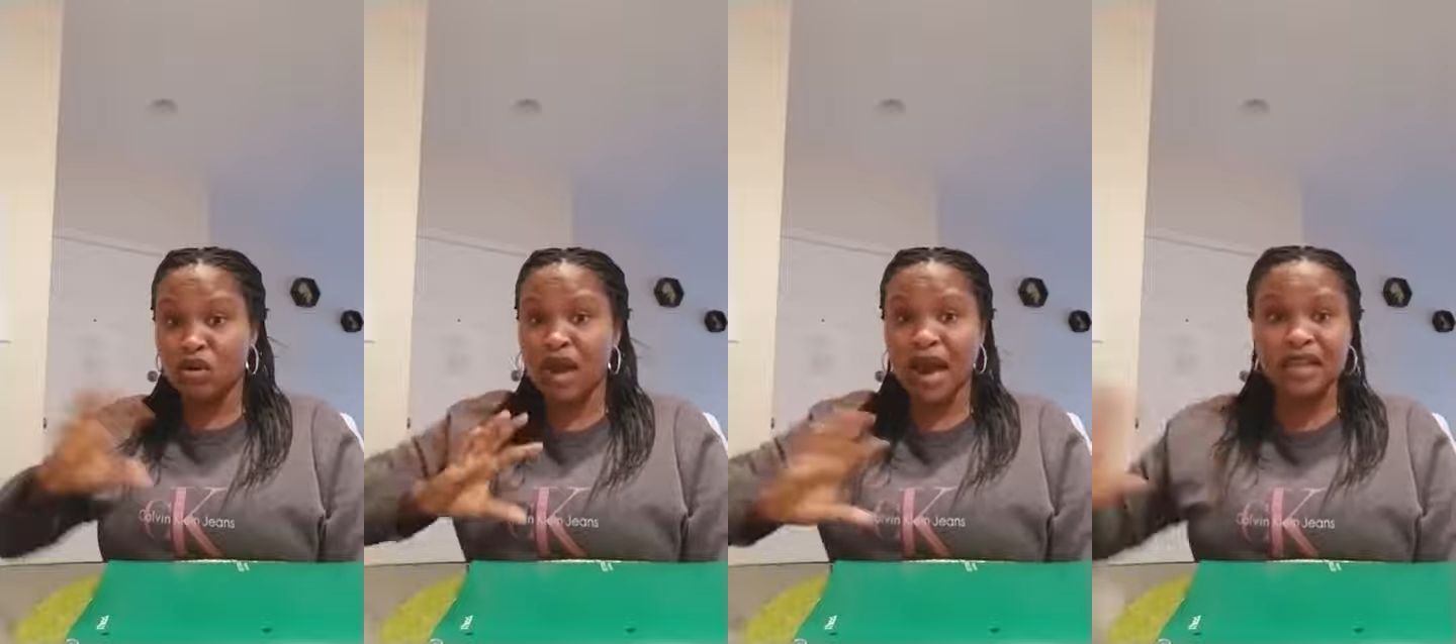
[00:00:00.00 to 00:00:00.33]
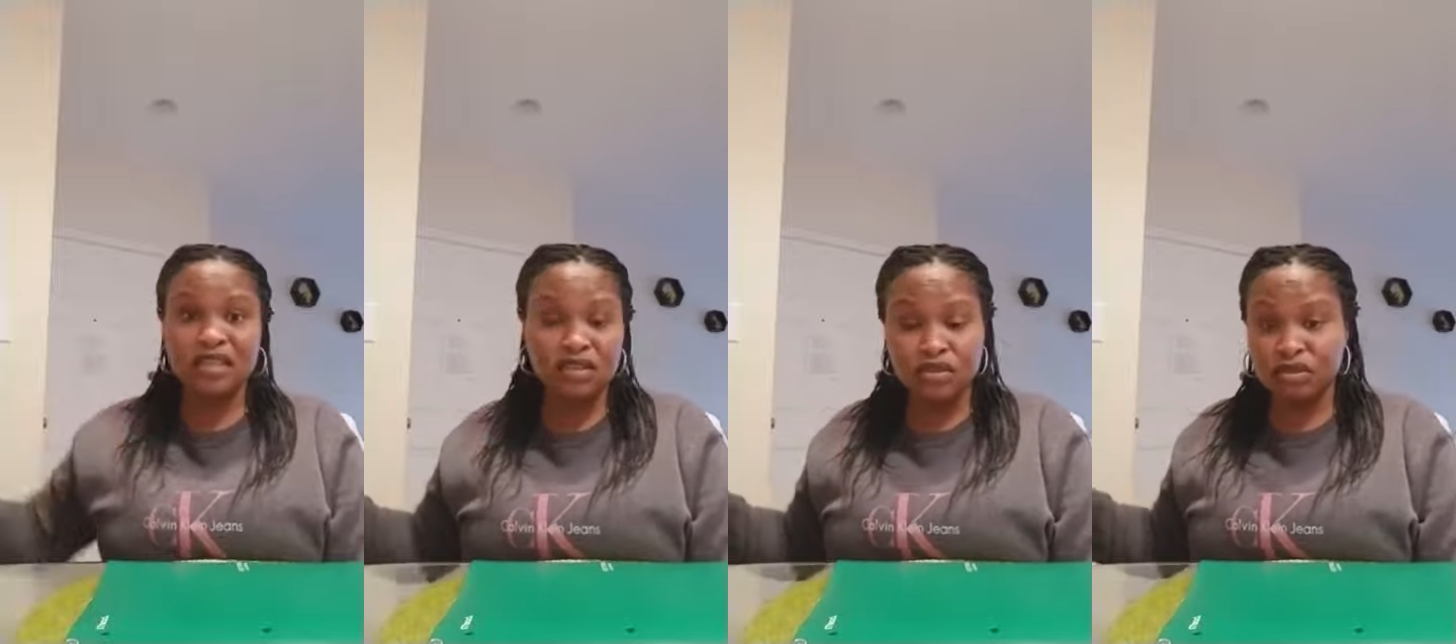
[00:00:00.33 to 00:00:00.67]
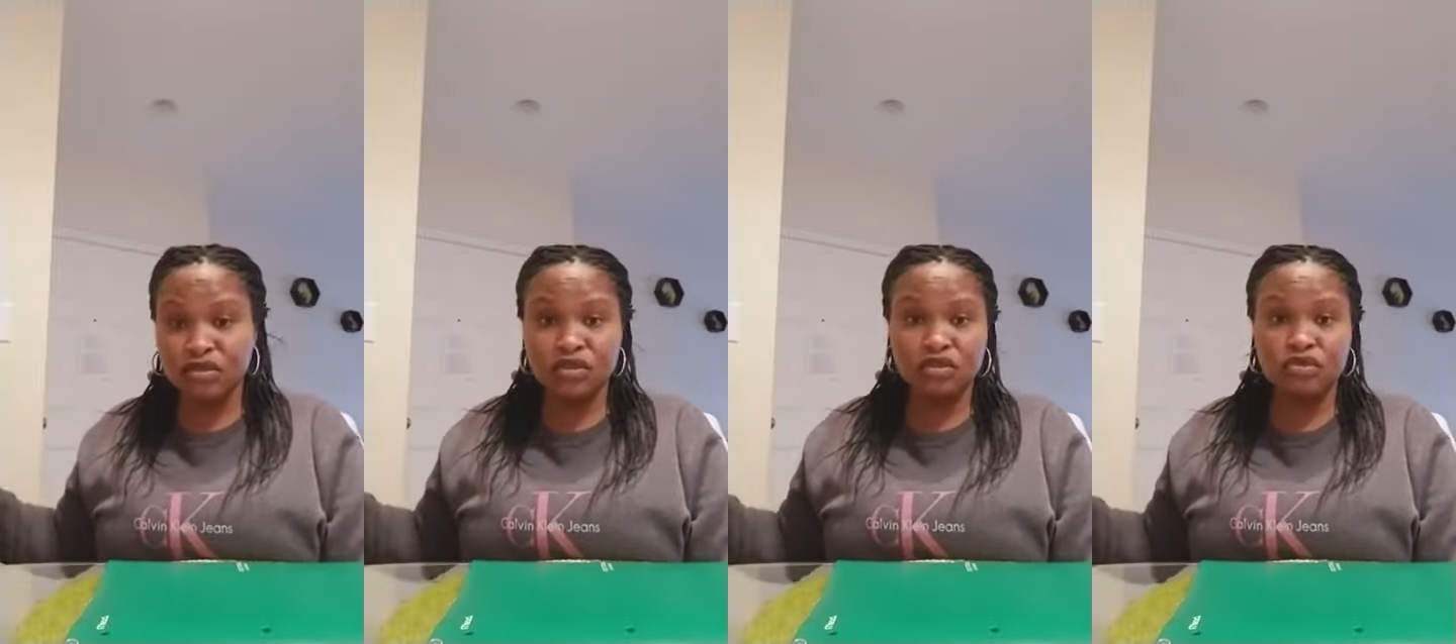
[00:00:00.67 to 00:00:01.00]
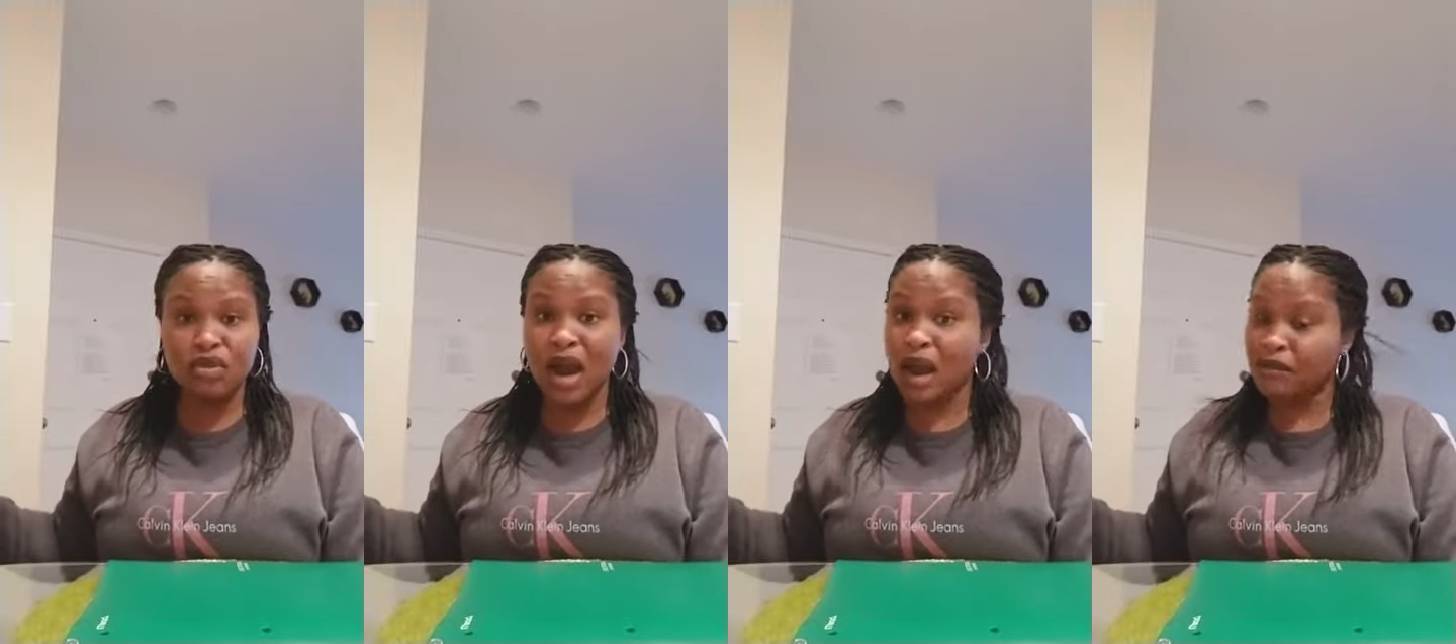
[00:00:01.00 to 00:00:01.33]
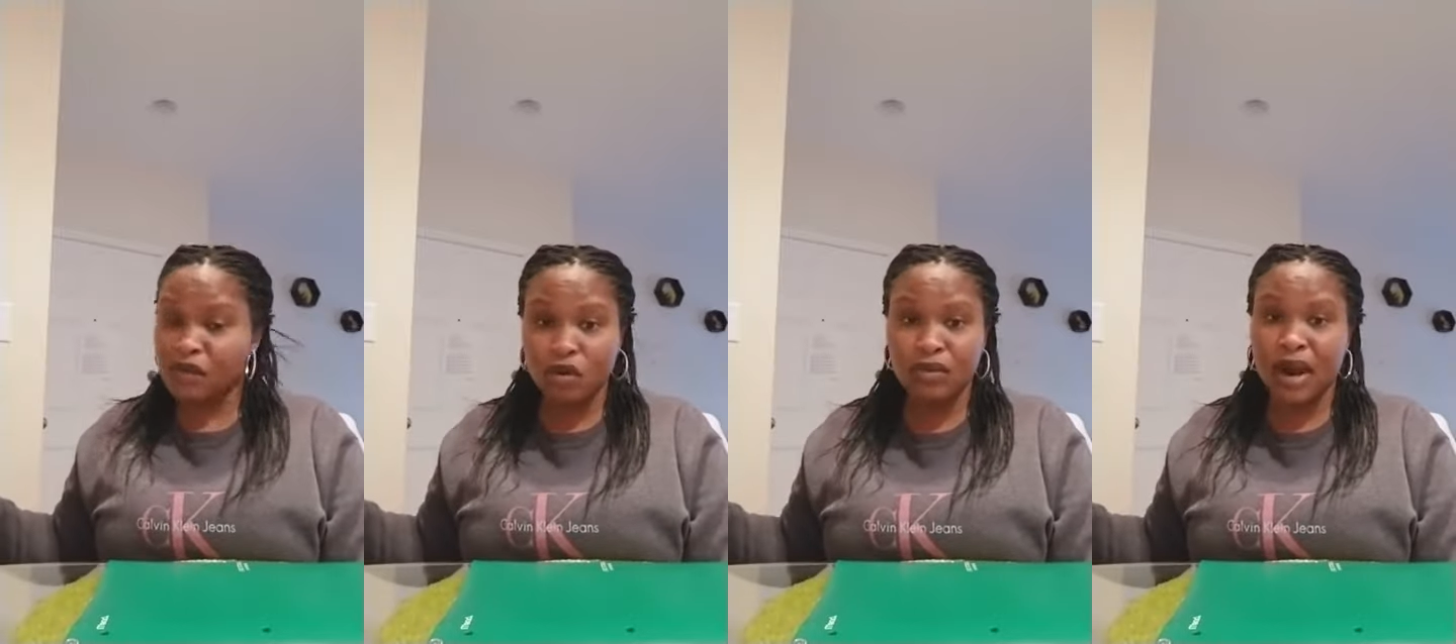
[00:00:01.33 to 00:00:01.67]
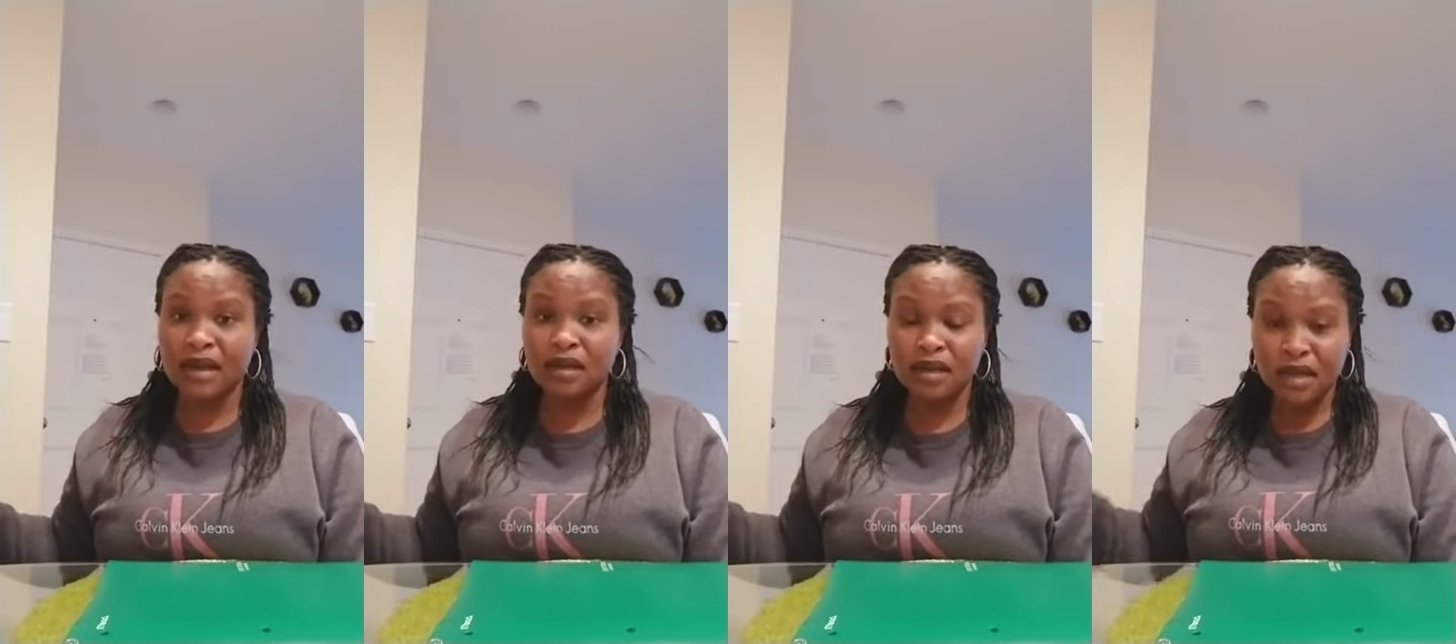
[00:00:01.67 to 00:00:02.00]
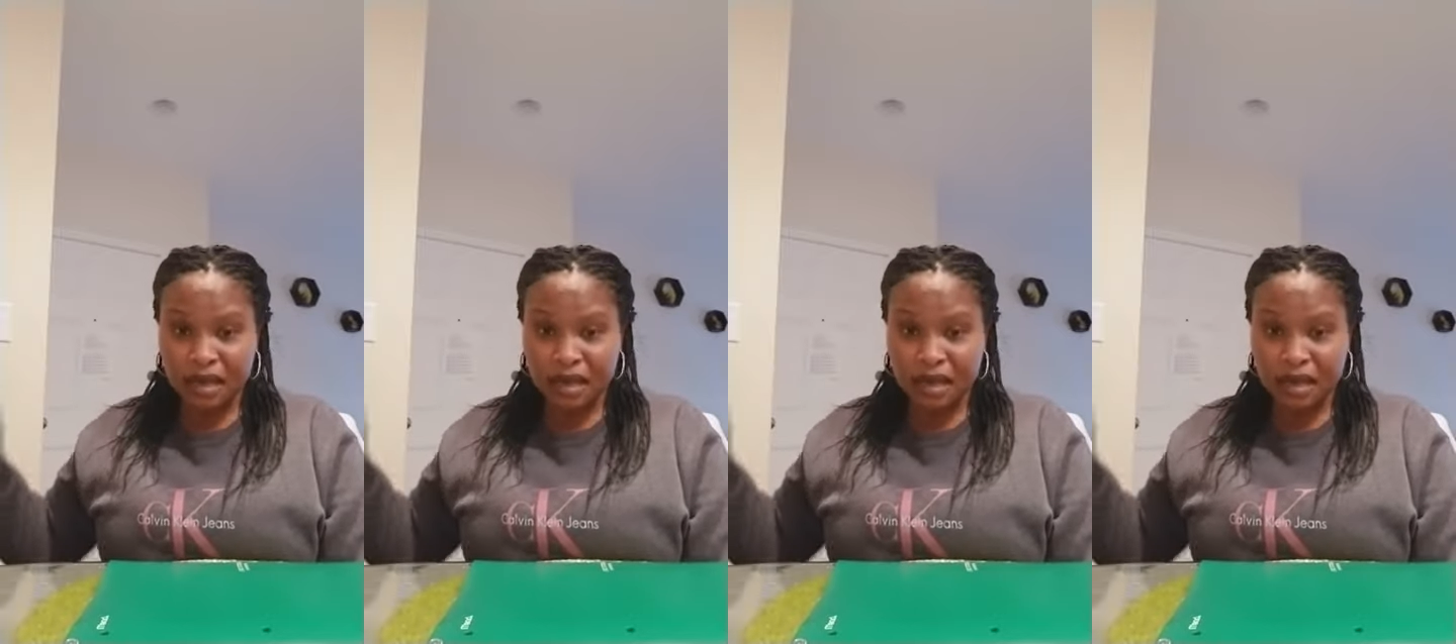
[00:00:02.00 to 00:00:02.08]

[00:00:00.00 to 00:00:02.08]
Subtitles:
God is the true God of all, right?